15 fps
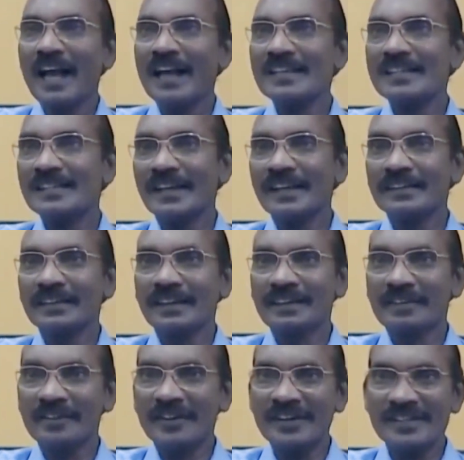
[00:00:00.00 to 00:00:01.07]
as it
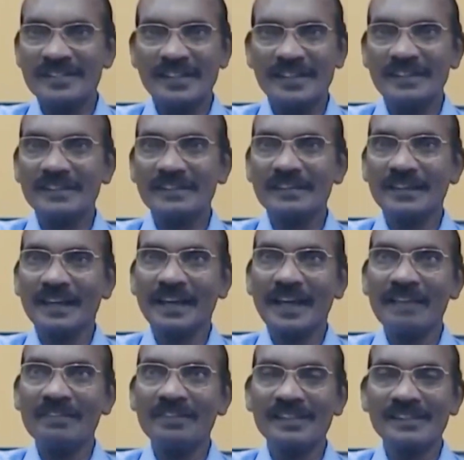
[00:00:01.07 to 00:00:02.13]
increases the
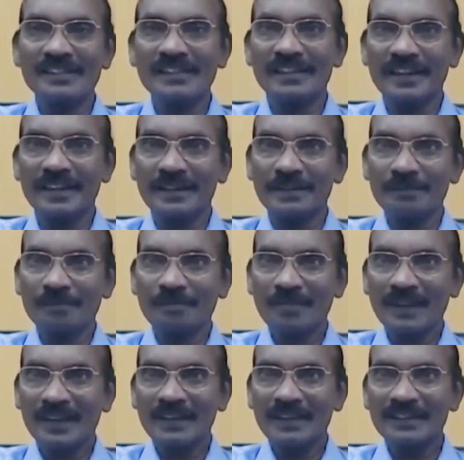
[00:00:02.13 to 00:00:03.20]
diversity
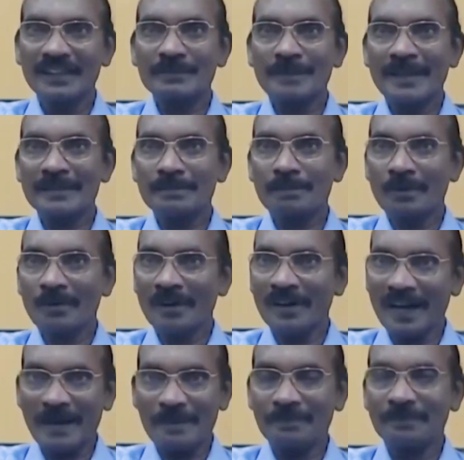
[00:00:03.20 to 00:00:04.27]
in the space
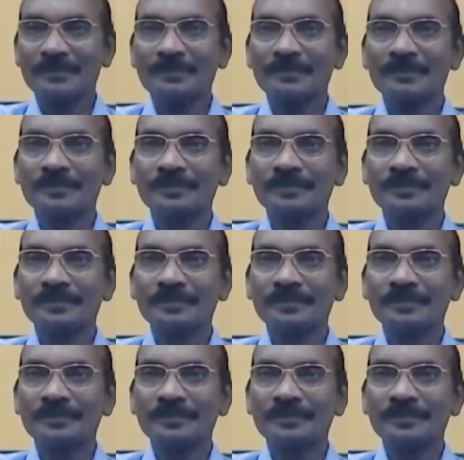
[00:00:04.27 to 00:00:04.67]
program.